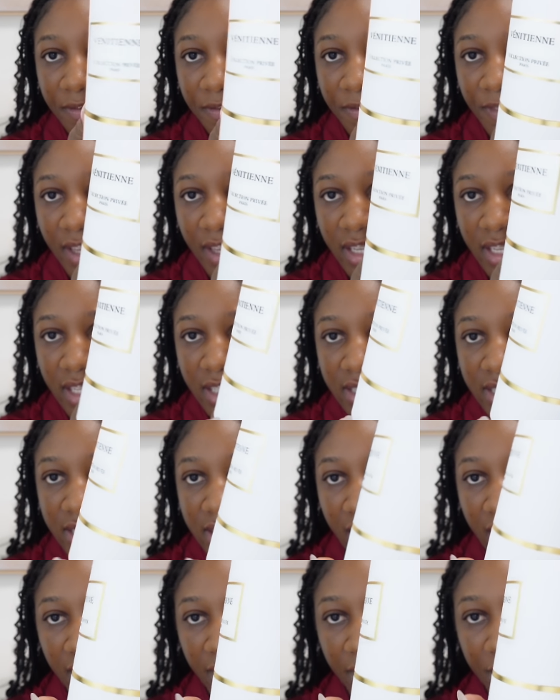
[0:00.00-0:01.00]
Benny
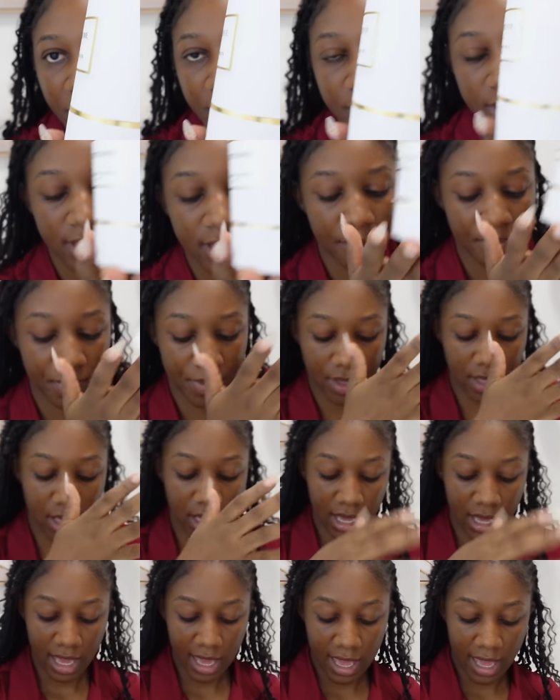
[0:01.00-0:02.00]
Tien or
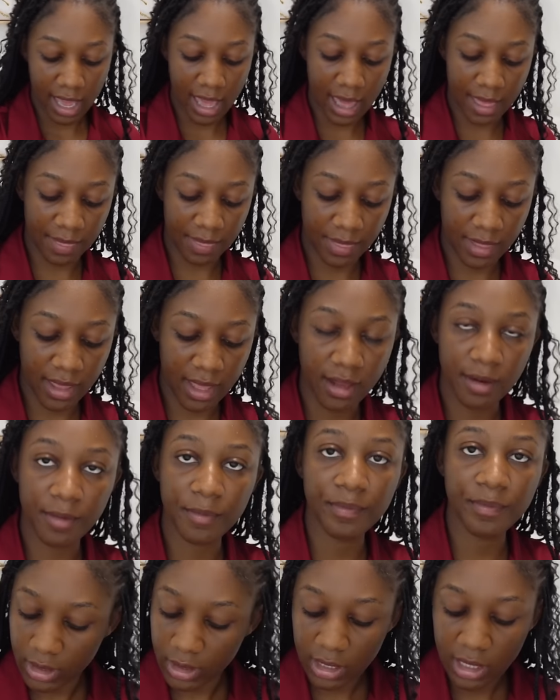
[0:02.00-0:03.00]
something. And
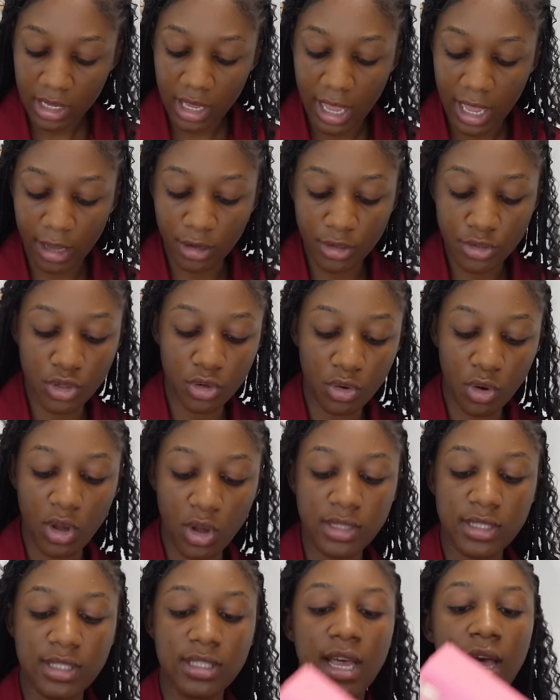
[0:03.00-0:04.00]
then I also
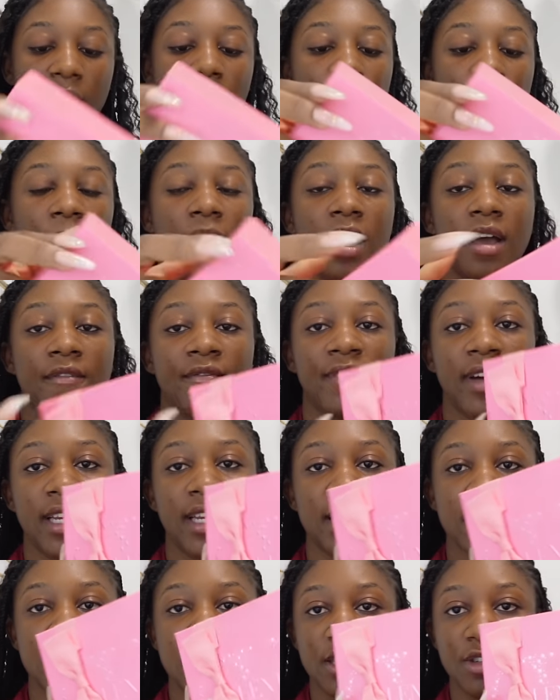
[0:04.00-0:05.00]
got some
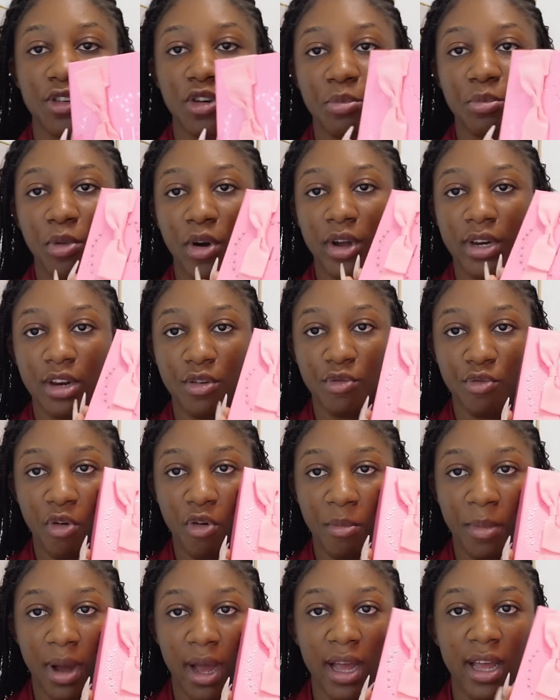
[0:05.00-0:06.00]
Valentino Born in
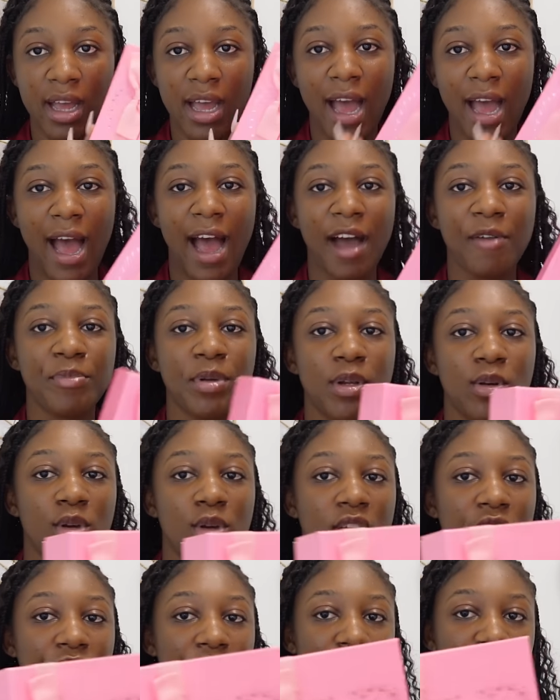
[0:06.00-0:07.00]
Roma. I've been
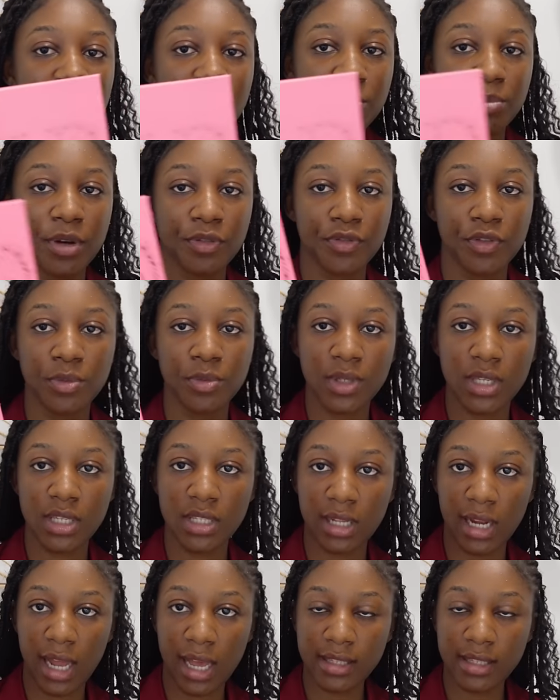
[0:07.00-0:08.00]
looking for this perfume
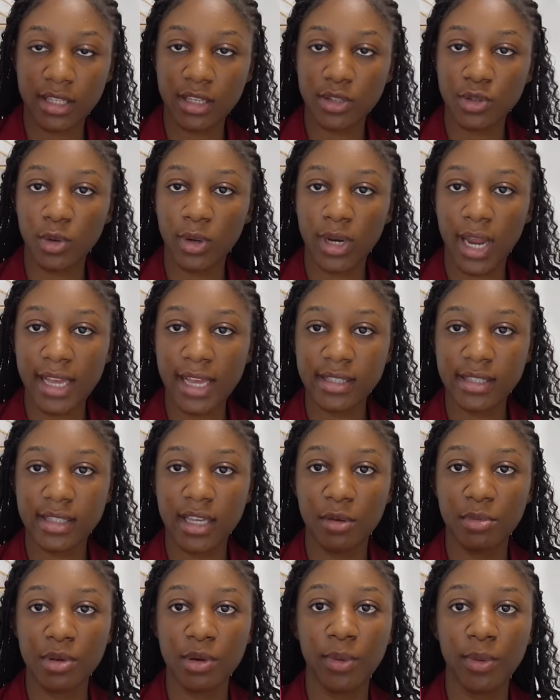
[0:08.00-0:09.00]
since last year. So last
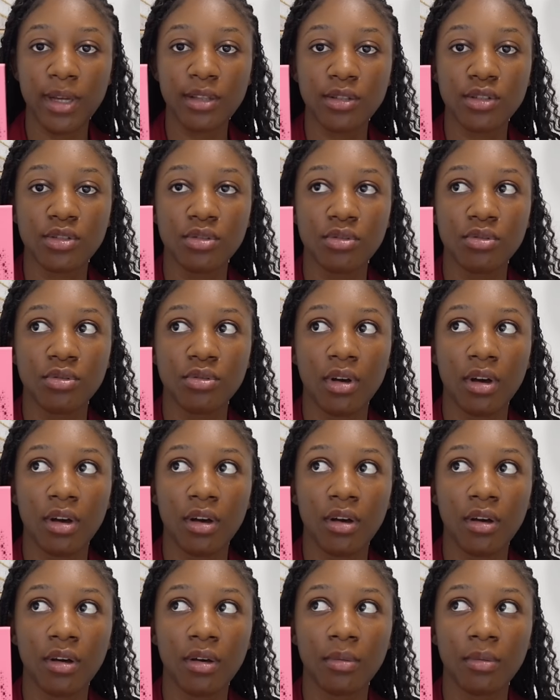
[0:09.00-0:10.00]
year we went to
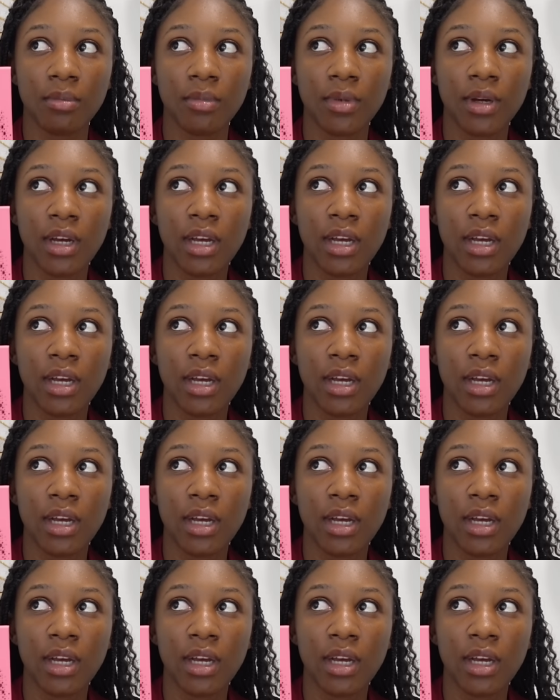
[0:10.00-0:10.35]
um,